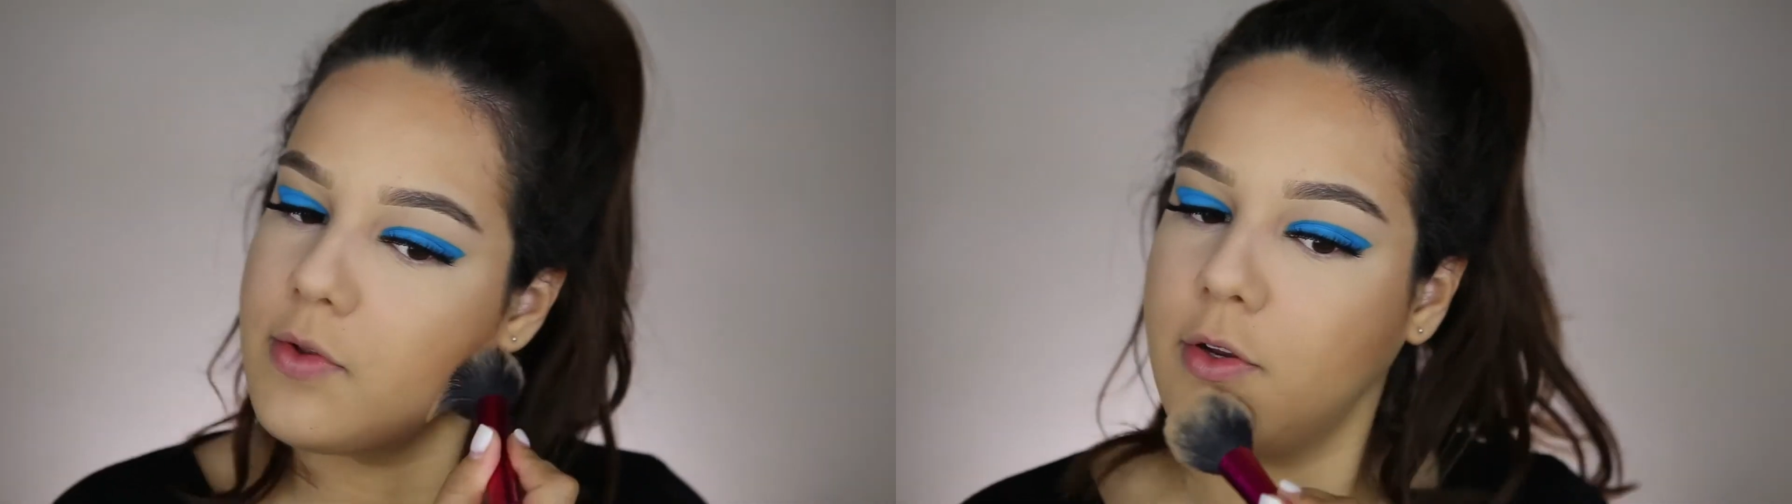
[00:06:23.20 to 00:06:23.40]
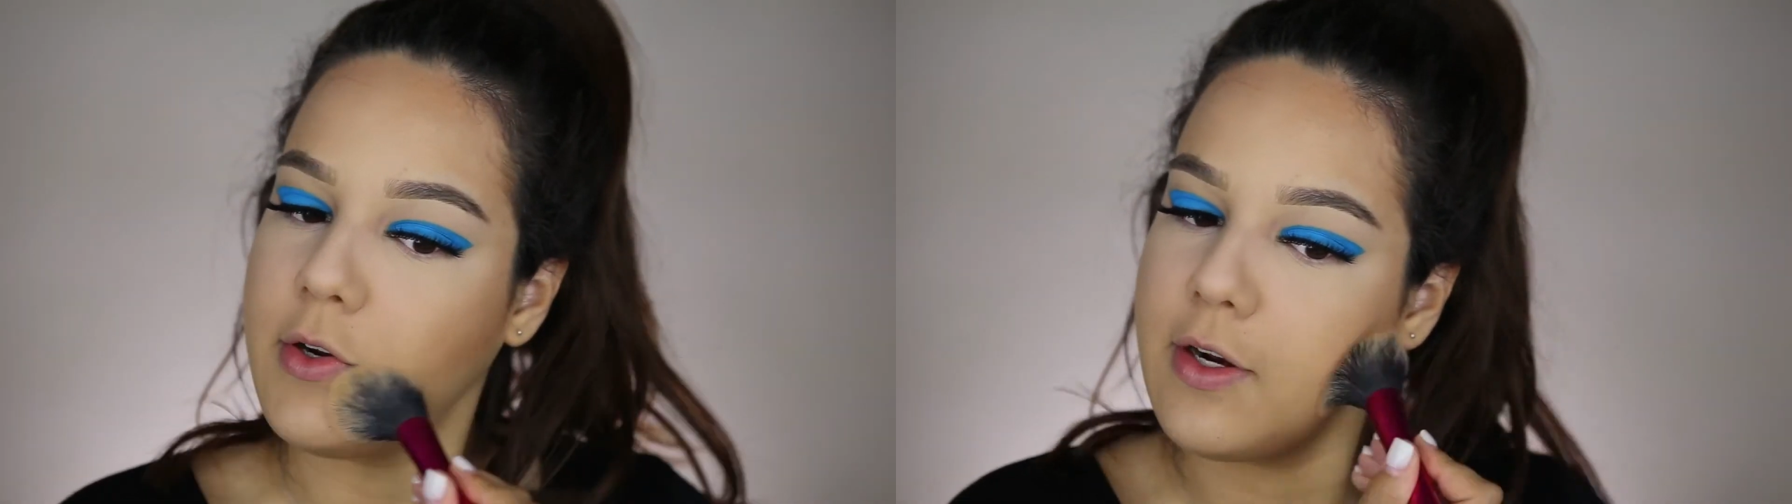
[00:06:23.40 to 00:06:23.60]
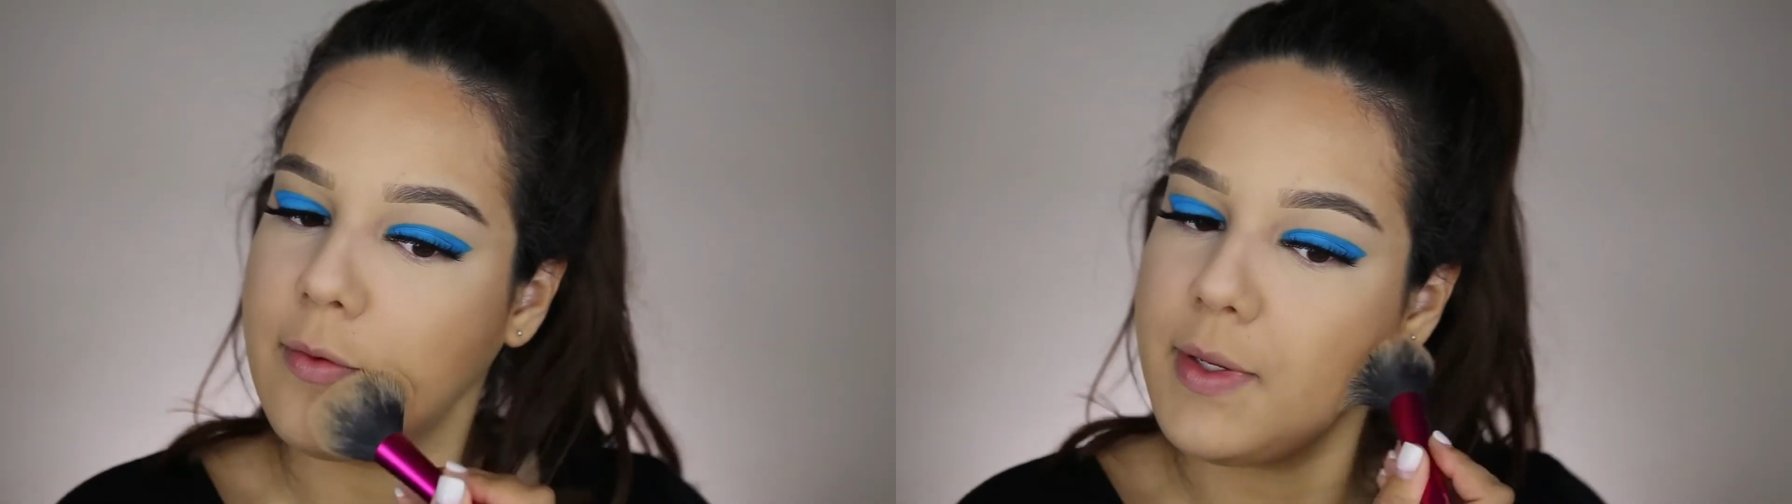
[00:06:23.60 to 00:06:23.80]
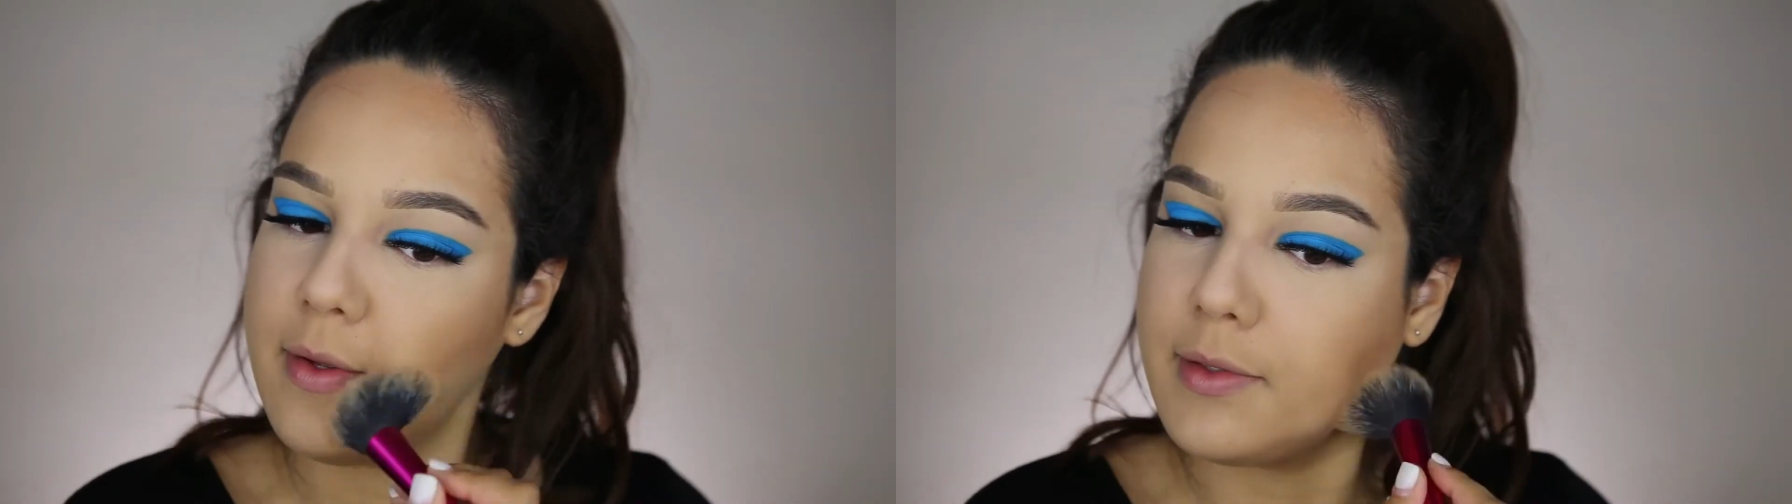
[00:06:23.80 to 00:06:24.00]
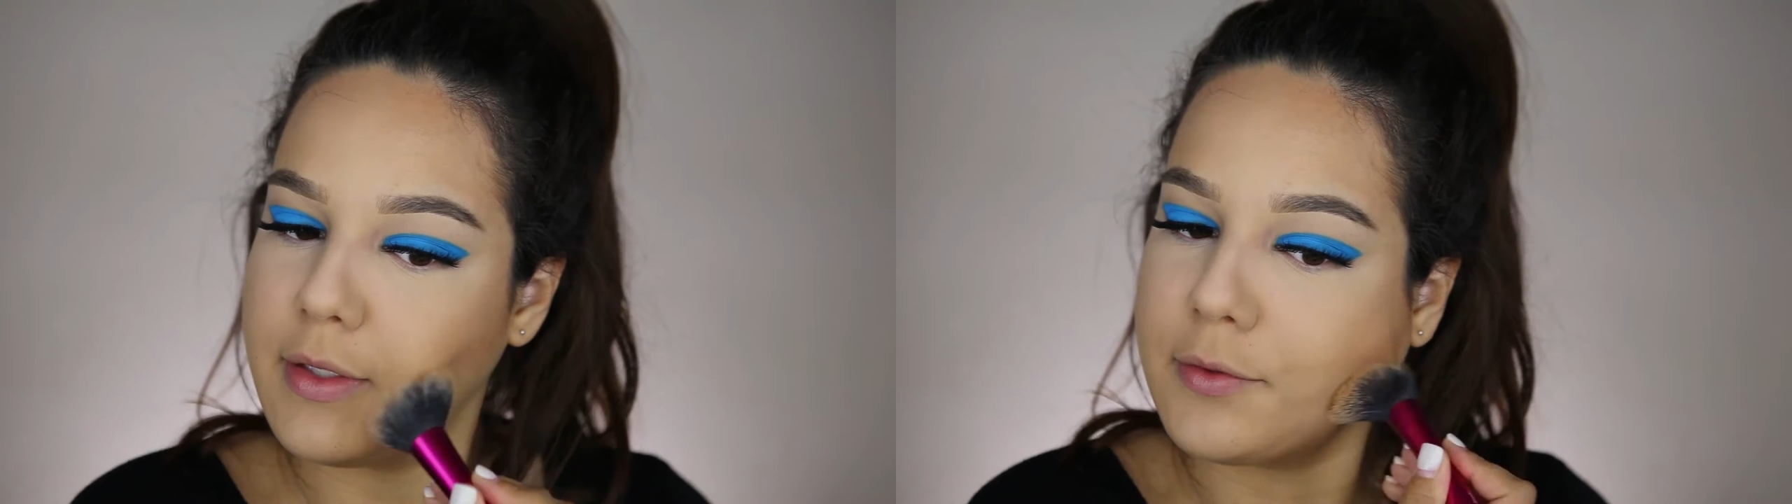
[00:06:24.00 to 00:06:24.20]
you're gonna be a
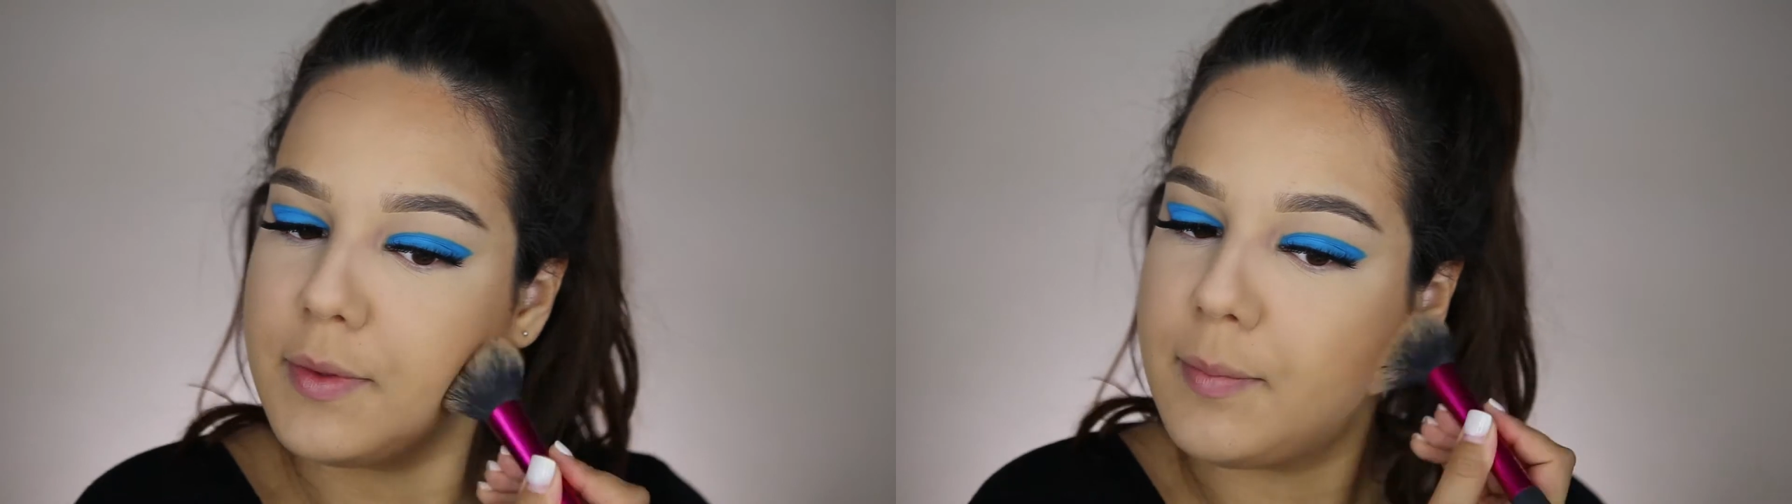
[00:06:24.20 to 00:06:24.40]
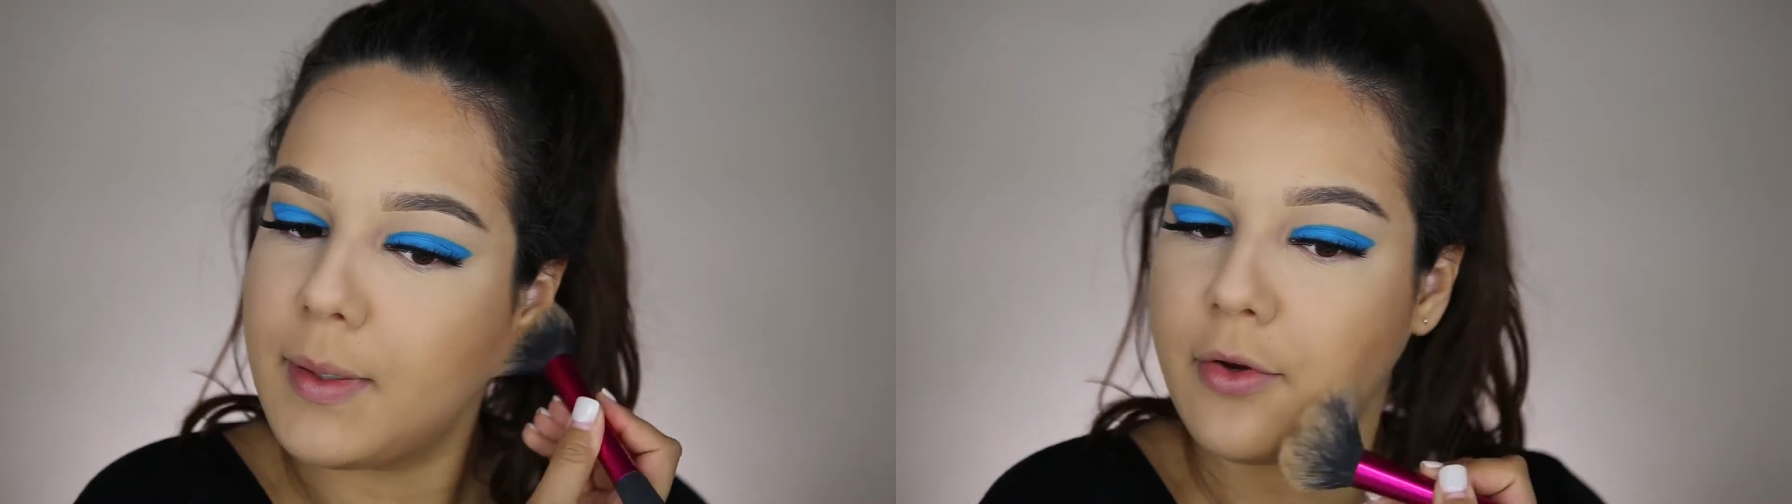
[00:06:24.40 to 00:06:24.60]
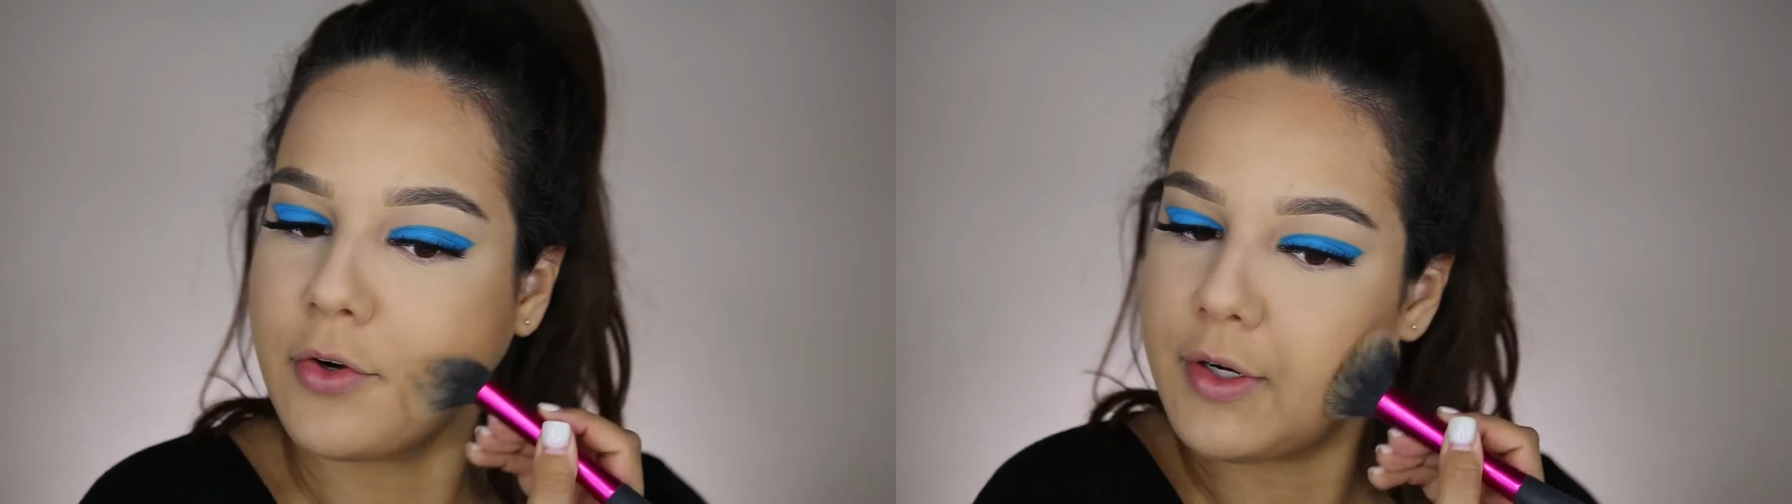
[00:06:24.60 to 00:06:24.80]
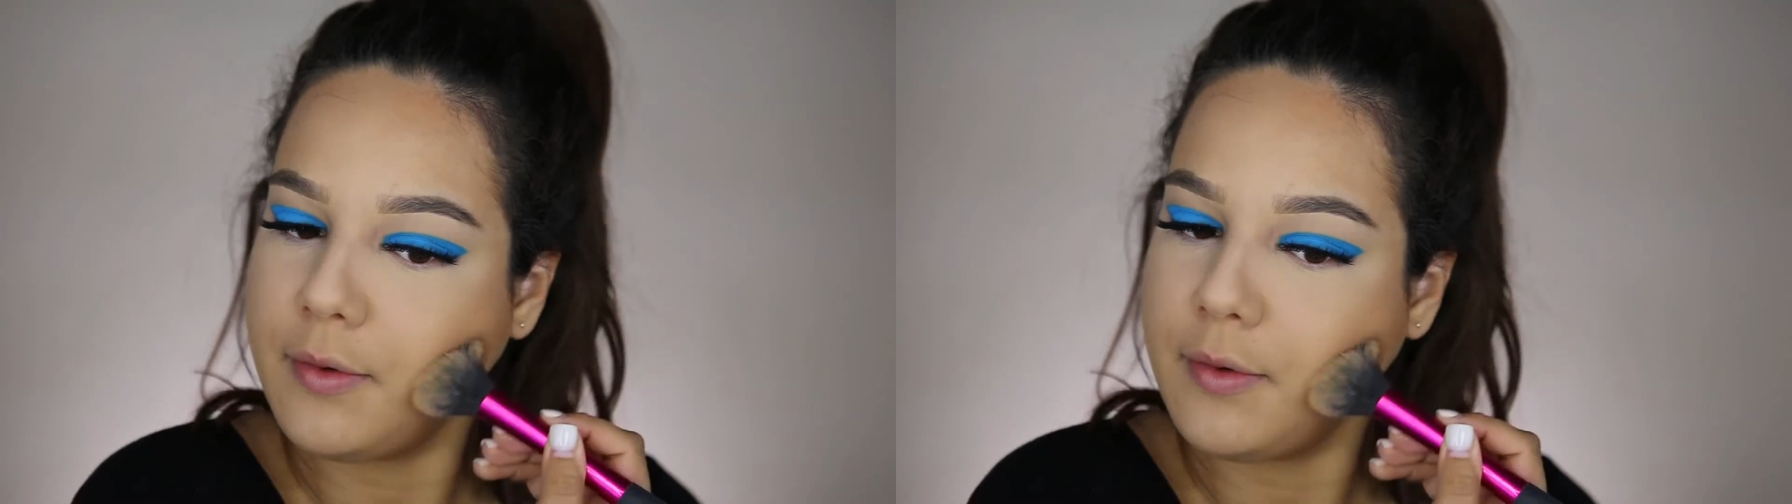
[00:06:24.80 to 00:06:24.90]
little bit powdery,